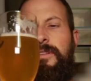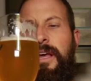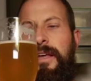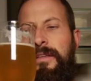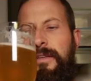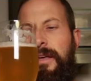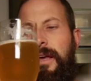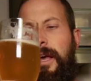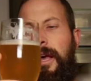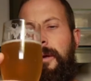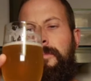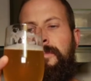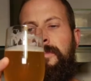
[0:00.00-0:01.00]

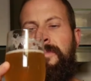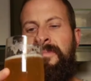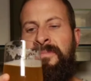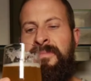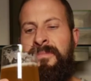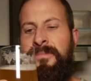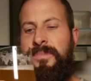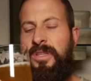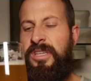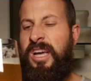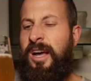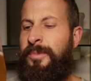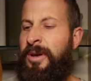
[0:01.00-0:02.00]
that. But the
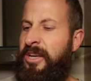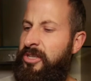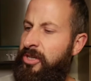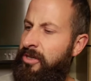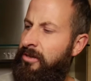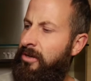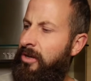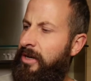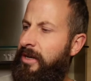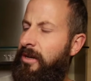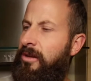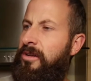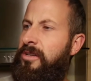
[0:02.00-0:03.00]
carbonation on
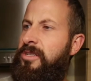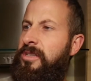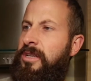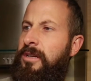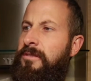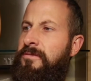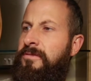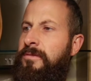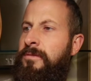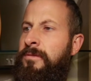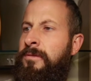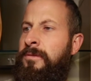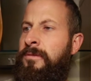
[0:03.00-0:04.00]
it looks kind of
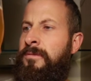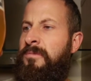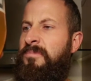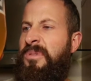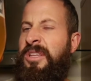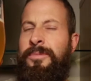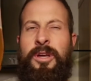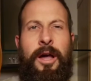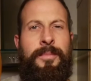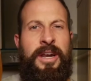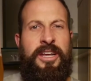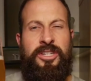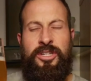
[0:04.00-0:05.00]
medium
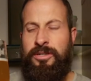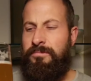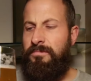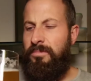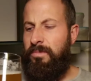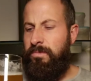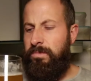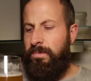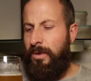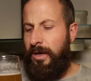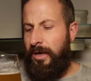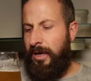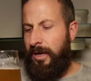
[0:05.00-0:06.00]
carbonation.
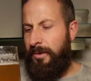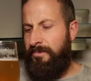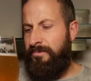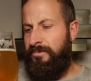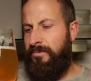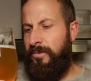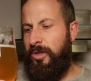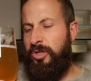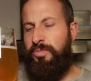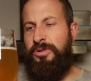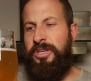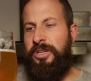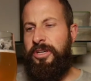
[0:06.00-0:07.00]
Looks
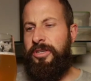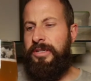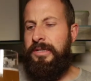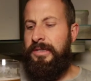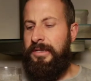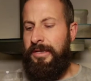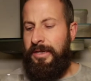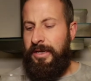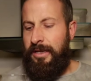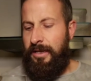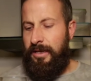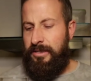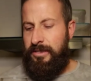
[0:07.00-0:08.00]
pretty good.
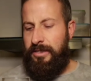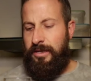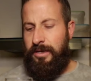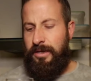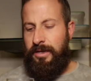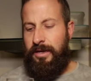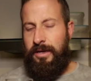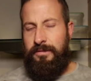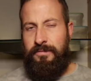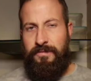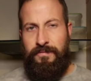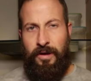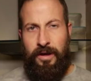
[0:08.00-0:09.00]
Let's
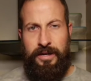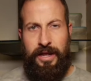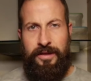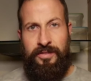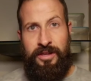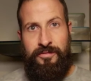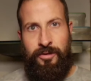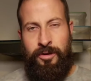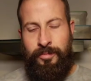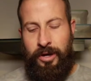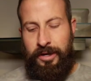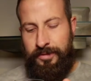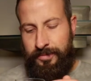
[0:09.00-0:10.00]
find out the
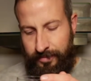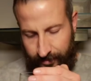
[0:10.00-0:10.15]
aroma.